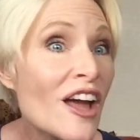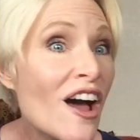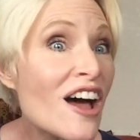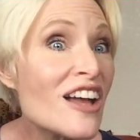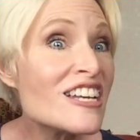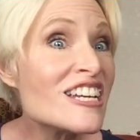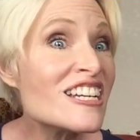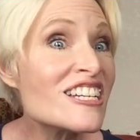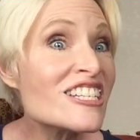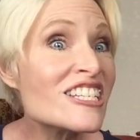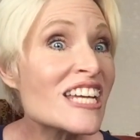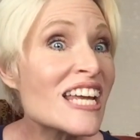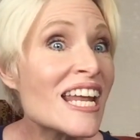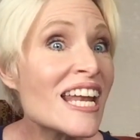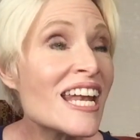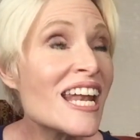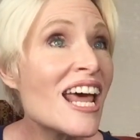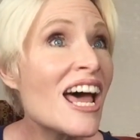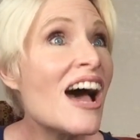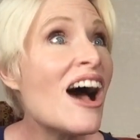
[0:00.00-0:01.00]

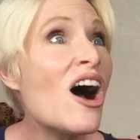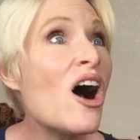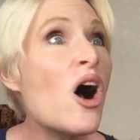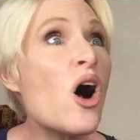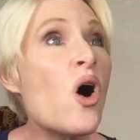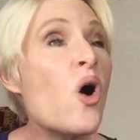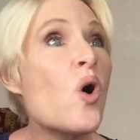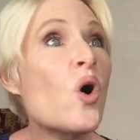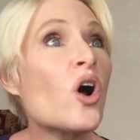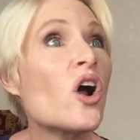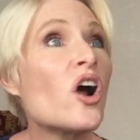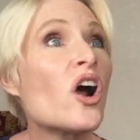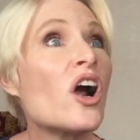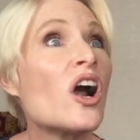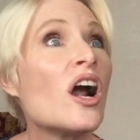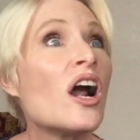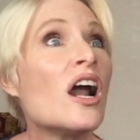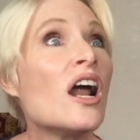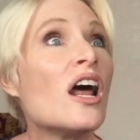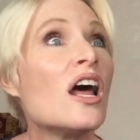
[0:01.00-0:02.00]
audition
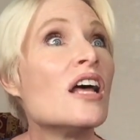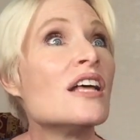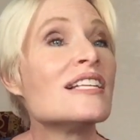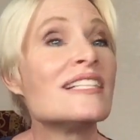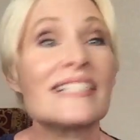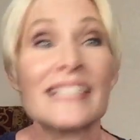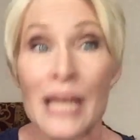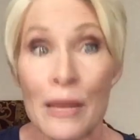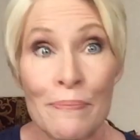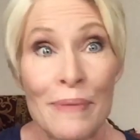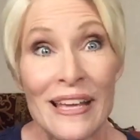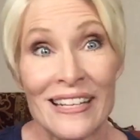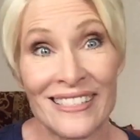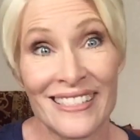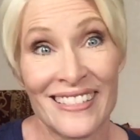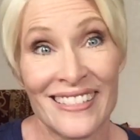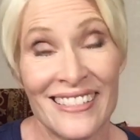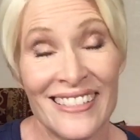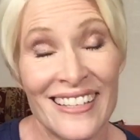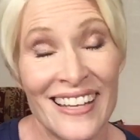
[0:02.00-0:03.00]
or skip it.